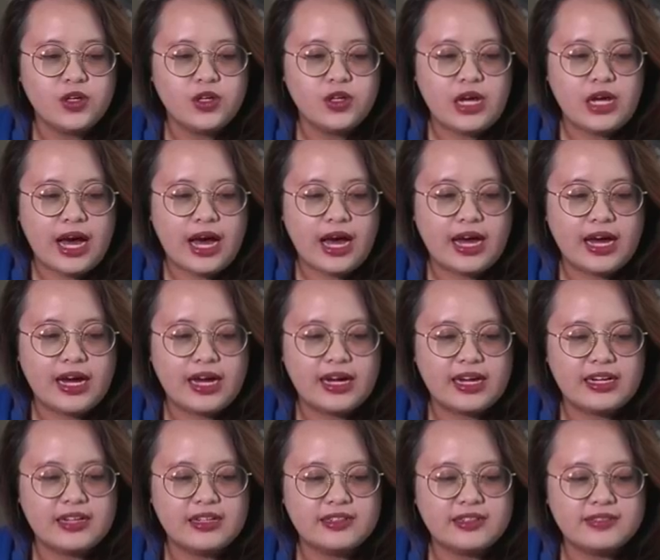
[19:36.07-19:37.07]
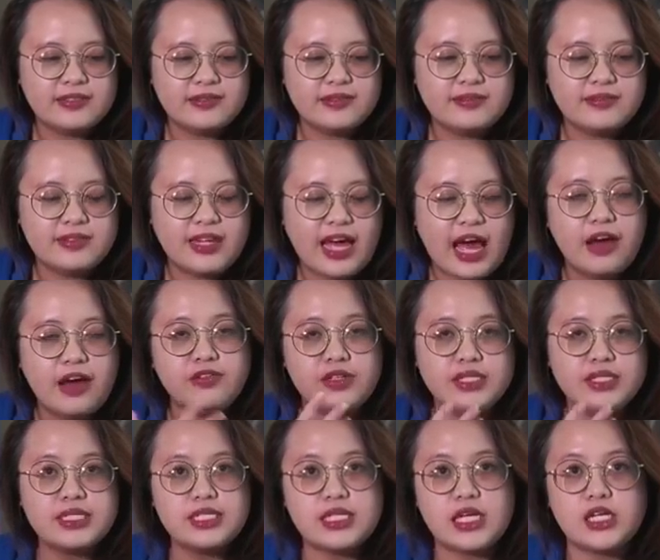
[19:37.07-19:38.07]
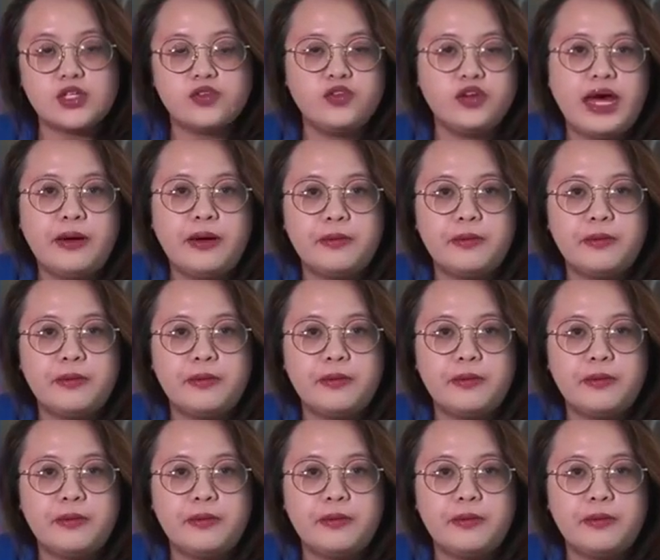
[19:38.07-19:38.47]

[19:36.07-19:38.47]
have a successful app?